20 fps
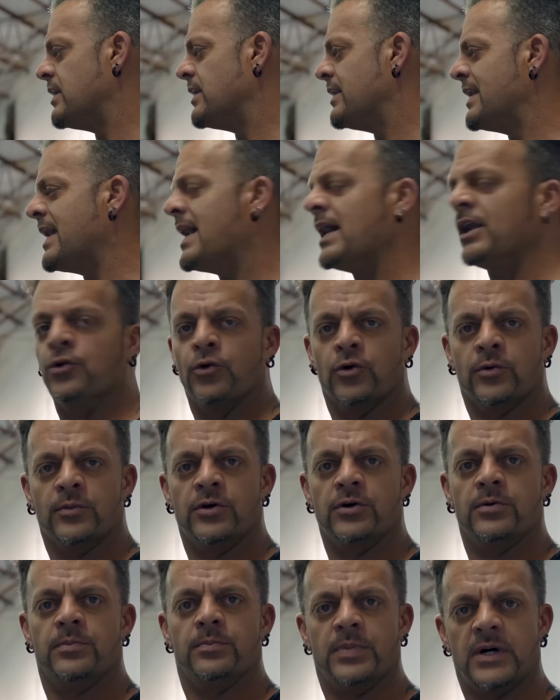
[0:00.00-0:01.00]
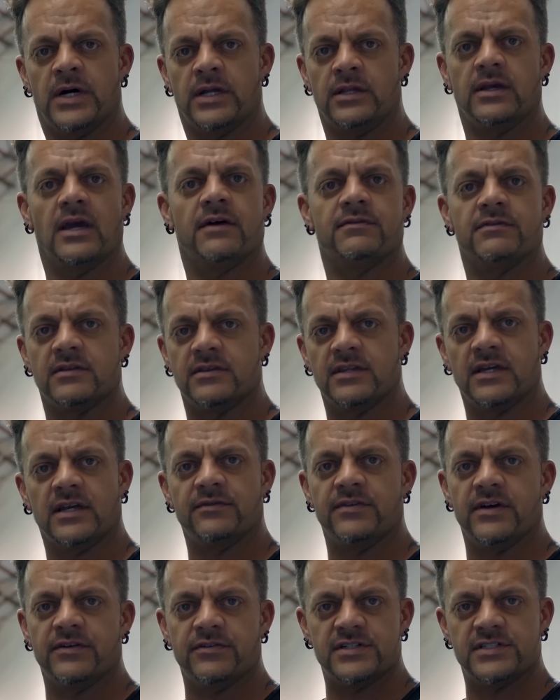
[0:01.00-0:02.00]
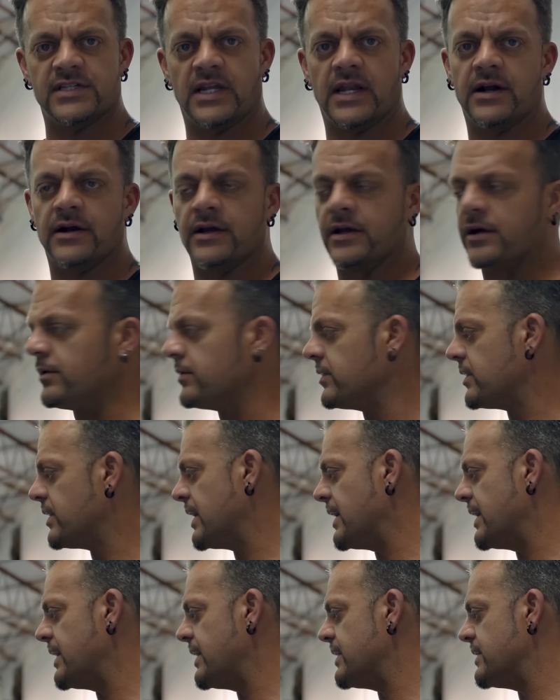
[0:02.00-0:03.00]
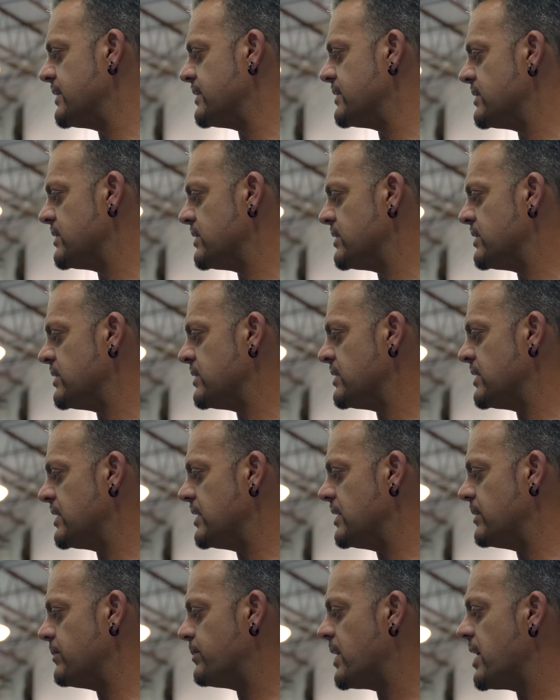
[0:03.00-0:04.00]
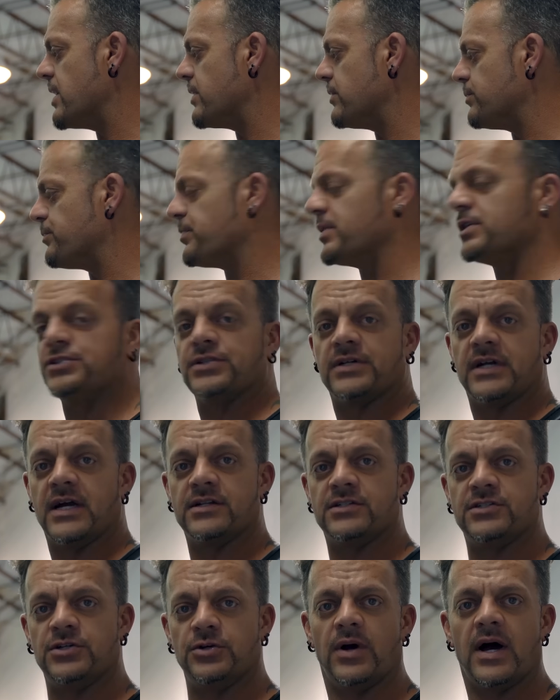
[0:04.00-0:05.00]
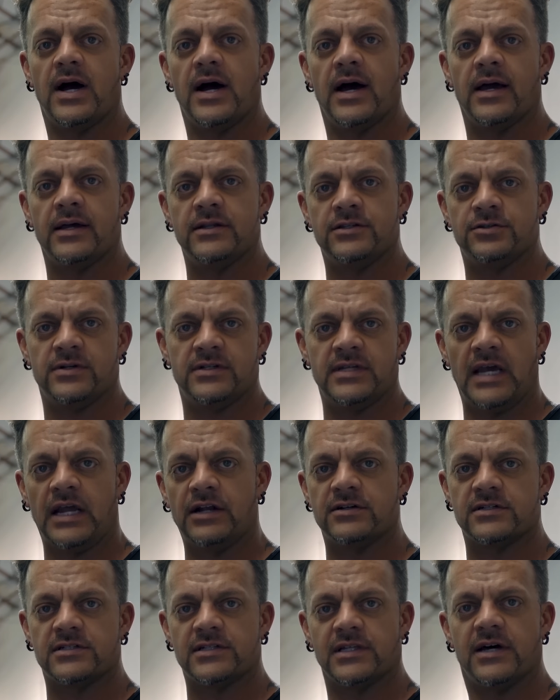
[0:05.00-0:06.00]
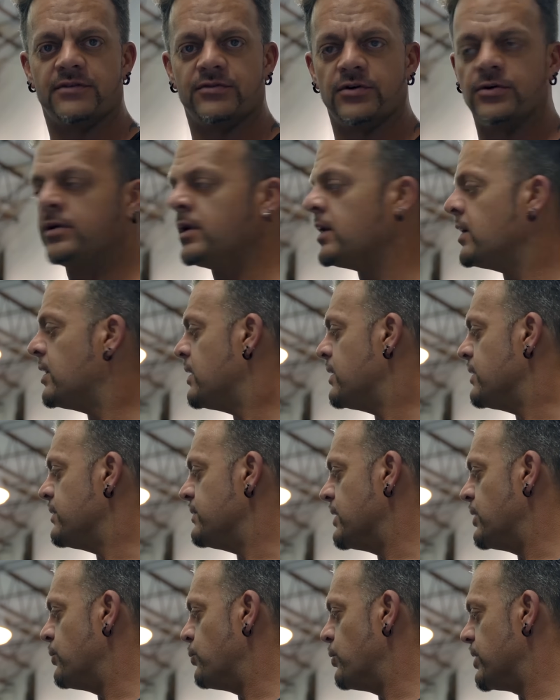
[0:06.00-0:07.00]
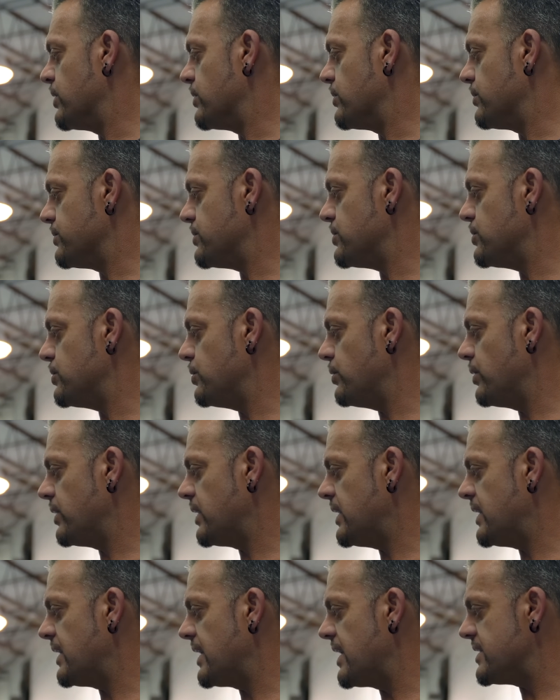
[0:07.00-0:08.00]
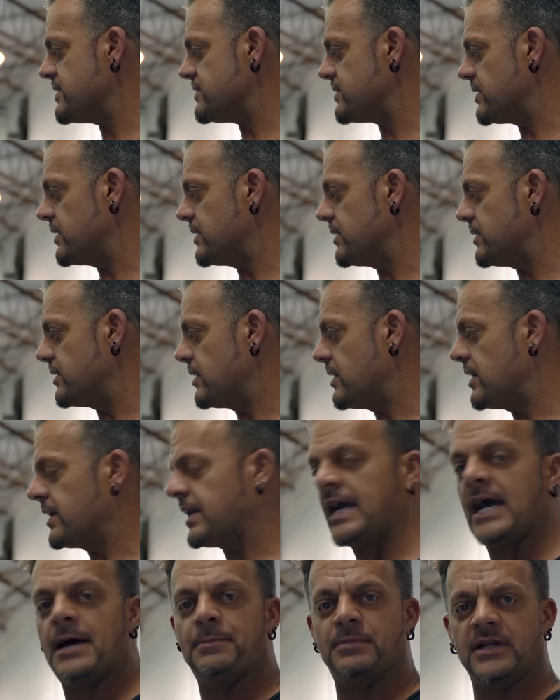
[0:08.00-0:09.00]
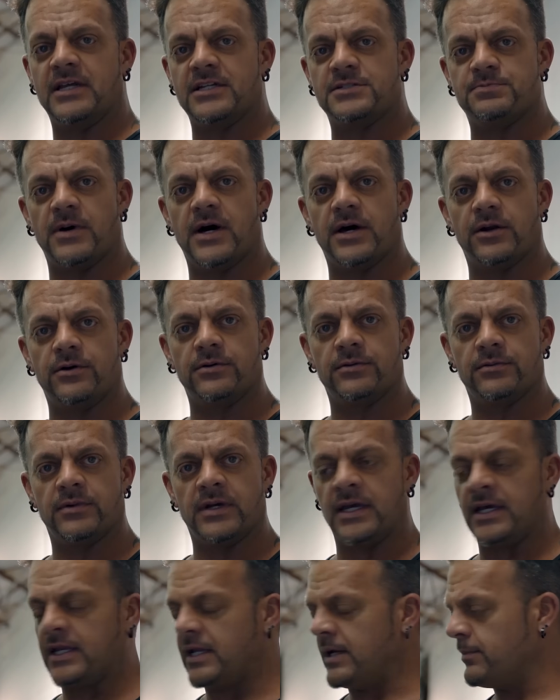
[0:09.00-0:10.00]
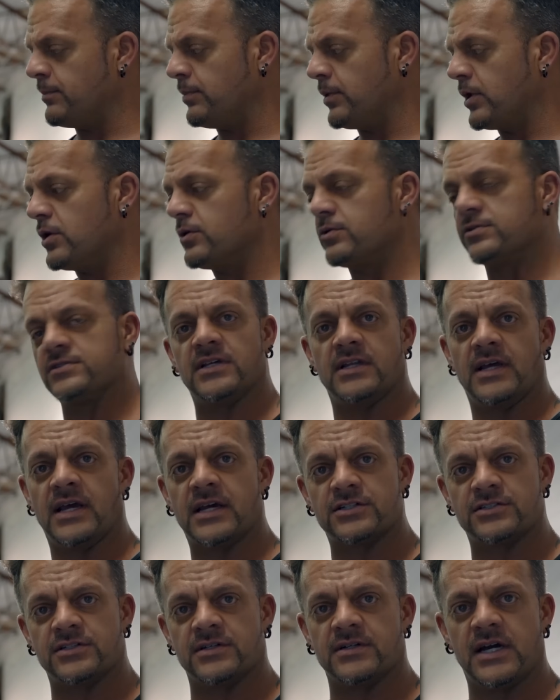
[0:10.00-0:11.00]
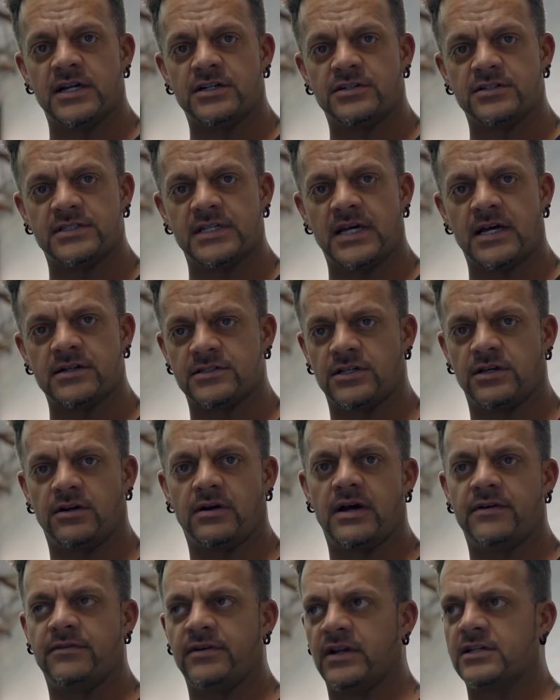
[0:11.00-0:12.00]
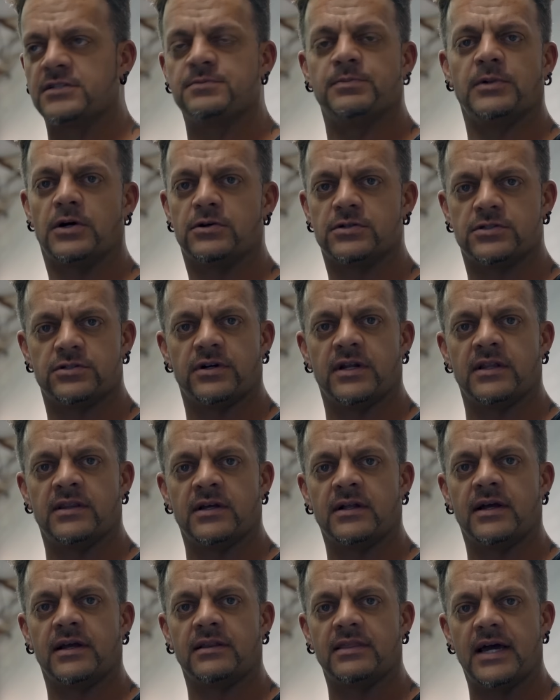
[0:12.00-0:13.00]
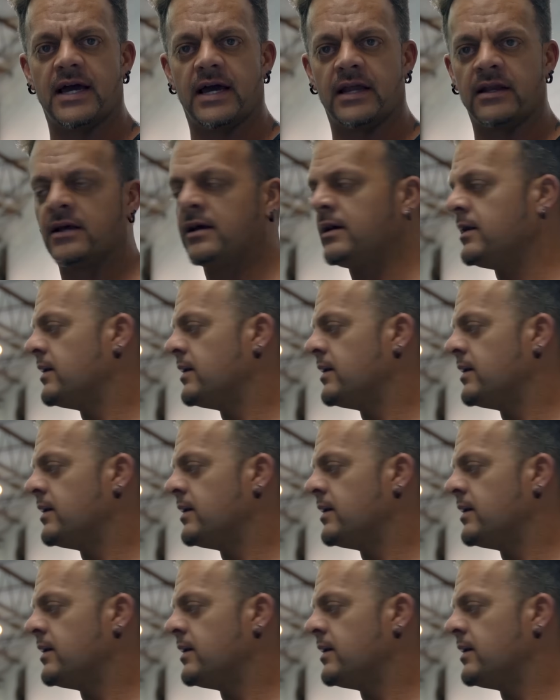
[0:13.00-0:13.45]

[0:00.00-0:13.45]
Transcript: Not normal, but you have to think of every scenario. And the bottle pressure got too high to a dangerous level, then what it'll do, it has a cap in each bottle, and it blows the extra nitrous out so you don't have an explosion or anything like that.